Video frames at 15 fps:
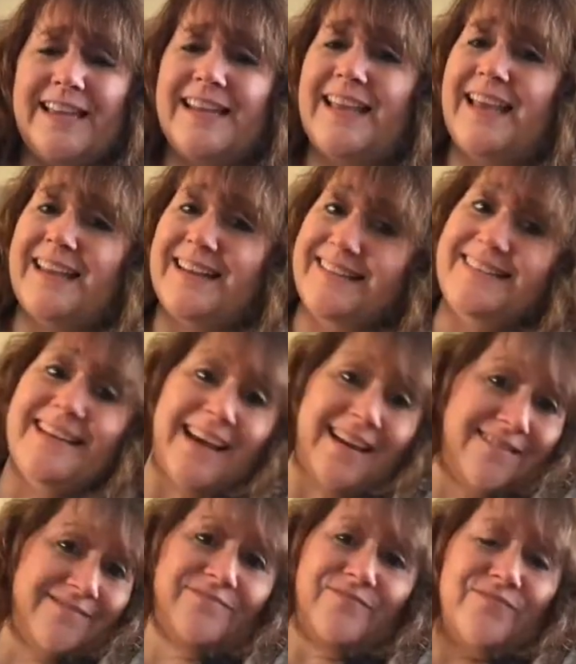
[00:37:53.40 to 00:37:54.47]
I can,
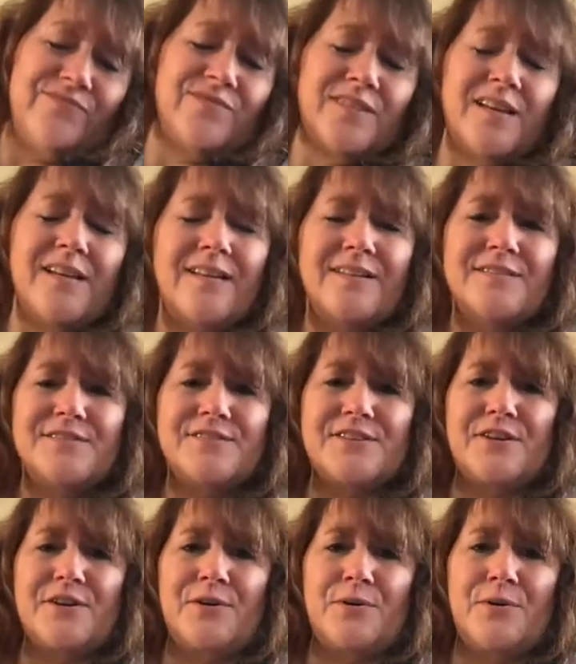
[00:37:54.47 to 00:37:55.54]

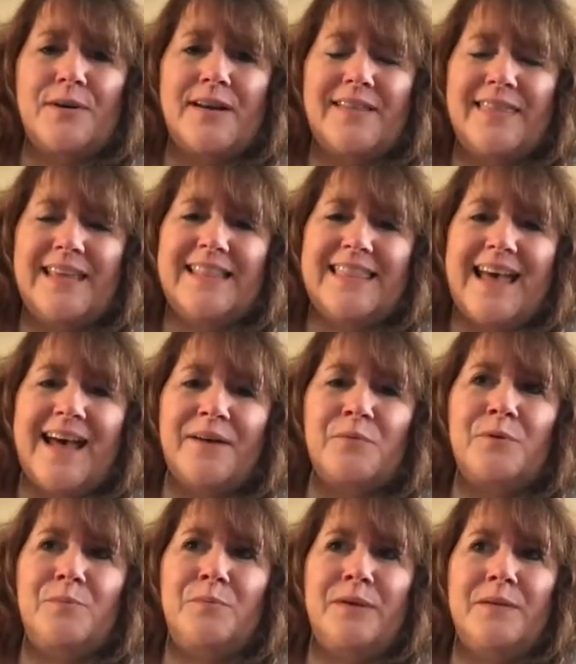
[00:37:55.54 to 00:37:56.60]
So I think
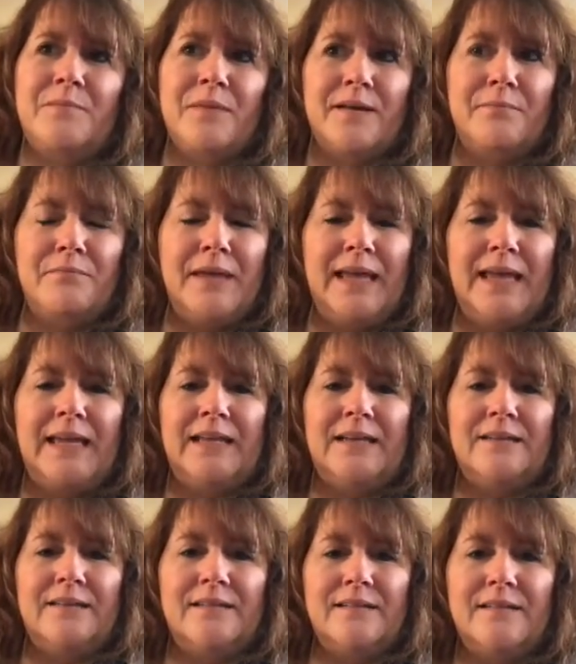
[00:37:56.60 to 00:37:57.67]
that would be my
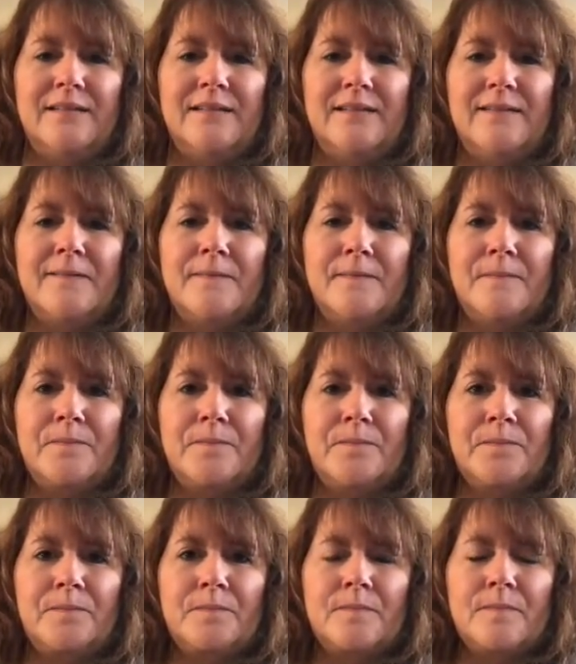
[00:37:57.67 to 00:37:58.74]
main.
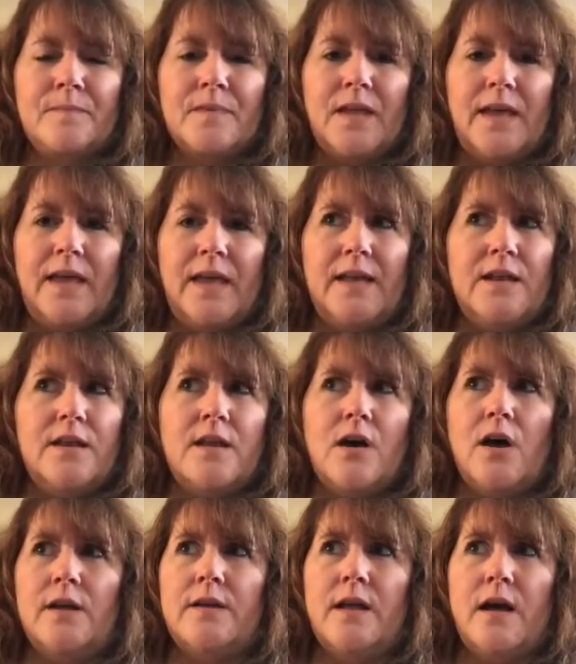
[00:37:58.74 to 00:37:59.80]
And
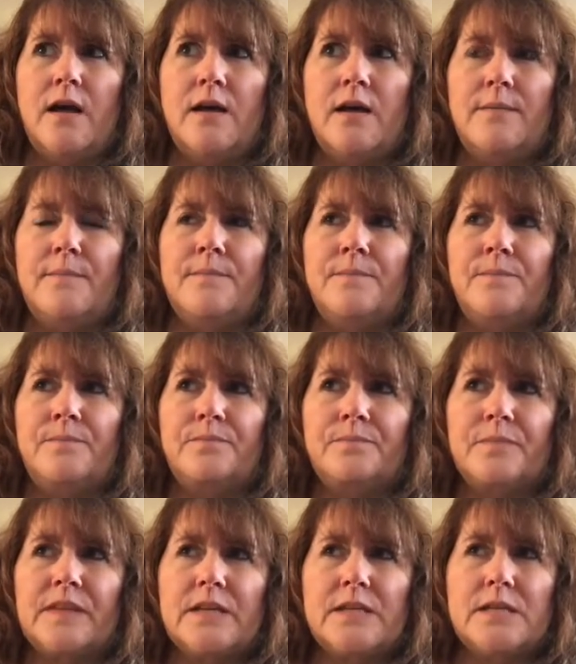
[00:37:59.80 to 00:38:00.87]
on
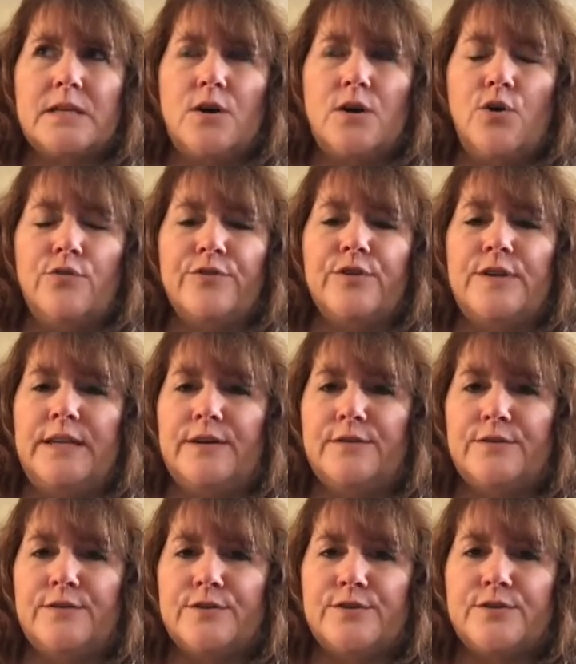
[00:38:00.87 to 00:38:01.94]
over the
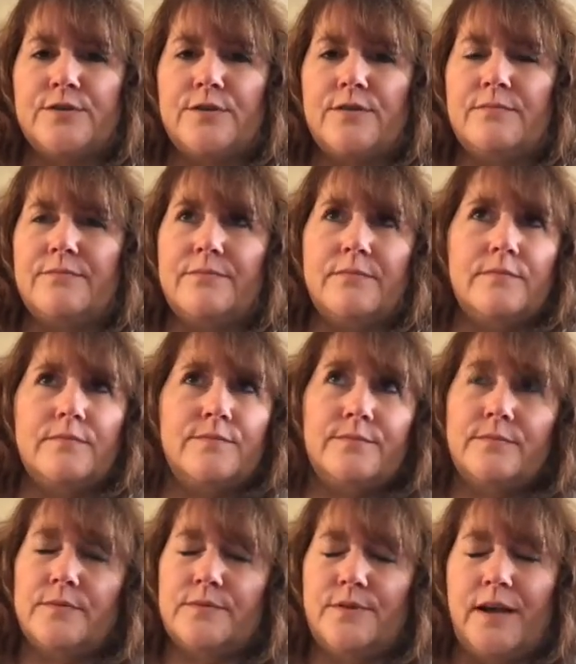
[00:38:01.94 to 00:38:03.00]
years,
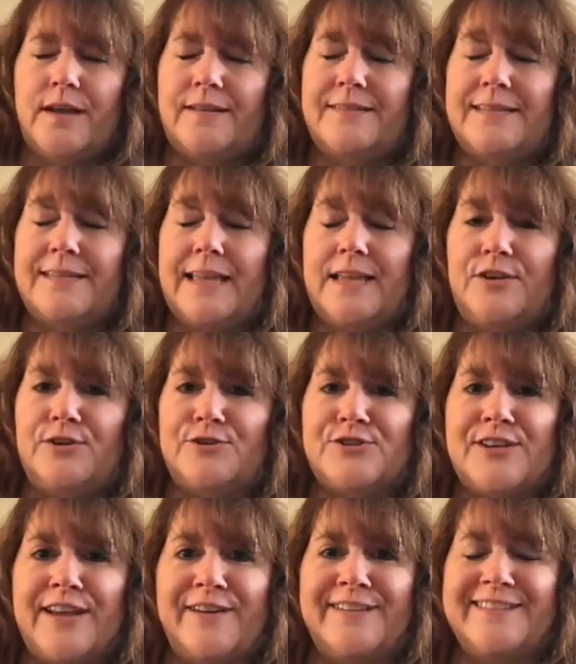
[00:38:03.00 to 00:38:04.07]
10
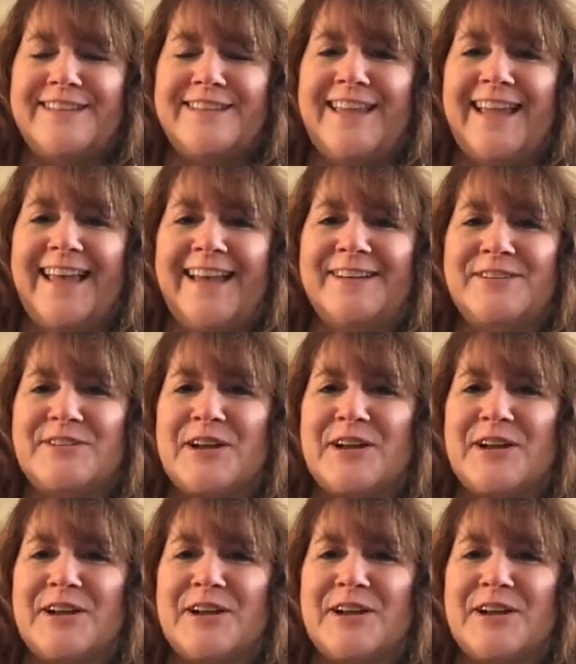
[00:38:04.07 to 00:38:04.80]
years now, it kind of